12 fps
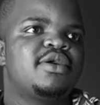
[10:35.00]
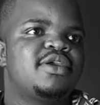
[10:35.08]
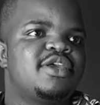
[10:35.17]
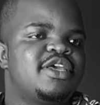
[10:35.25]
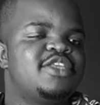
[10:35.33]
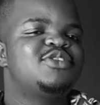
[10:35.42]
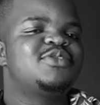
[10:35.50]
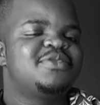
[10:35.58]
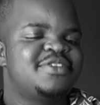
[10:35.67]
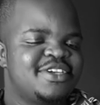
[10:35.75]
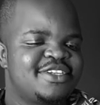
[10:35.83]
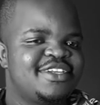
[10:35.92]
Yeah, it's called
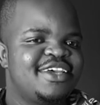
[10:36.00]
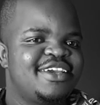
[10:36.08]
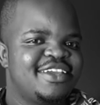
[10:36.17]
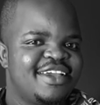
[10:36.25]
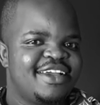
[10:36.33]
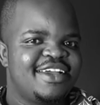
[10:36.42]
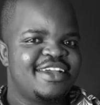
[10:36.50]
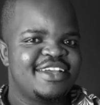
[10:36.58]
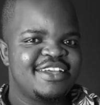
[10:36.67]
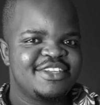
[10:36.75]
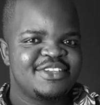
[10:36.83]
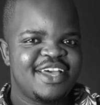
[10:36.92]
Ixar. Yeah,
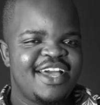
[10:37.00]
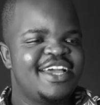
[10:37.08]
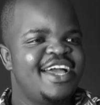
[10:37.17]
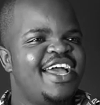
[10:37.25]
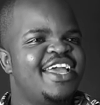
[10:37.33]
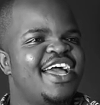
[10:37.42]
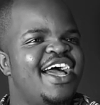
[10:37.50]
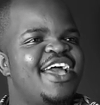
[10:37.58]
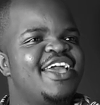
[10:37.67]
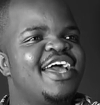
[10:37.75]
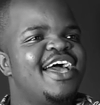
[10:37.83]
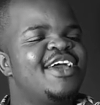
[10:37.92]
yeah so I, I,
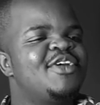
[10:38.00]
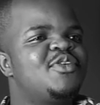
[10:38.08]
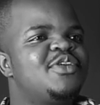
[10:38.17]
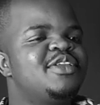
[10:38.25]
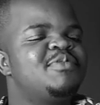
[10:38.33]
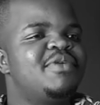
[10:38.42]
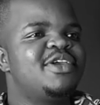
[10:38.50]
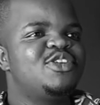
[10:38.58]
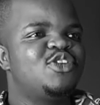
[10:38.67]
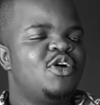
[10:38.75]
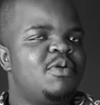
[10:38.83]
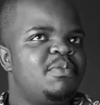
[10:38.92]
I, I quit my
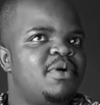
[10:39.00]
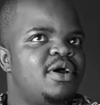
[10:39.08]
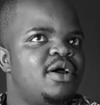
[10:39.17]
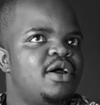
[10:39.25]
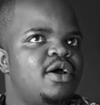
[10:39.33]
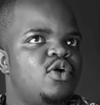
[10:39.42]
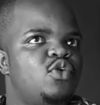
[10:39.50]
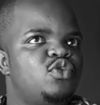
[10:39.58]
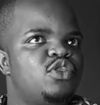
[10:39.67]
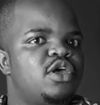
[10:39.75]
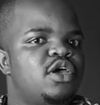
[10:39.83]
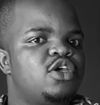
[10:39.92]
job uh, on
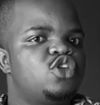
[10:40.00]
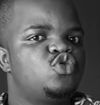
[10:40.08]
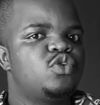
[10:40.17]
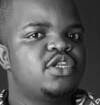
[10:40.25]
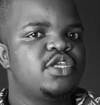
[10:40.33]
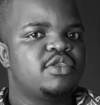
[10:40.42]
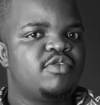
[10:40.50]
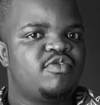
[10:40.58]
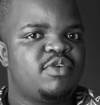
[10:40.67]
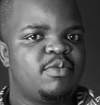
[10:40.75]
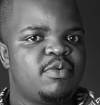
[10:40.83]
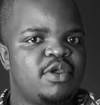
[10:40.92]
the twentieth of
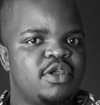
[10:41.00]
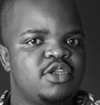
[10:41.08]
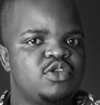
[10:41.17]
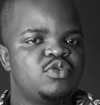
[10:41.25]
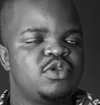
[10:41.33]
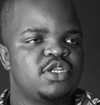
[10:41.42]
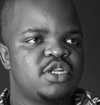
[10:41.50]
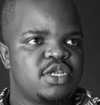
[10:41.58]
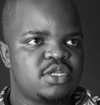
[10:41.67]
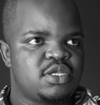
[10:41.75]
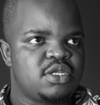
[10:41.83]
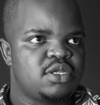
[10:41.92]
February, twenty
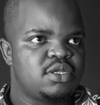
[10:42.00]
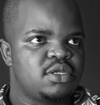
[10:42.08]
nineteen.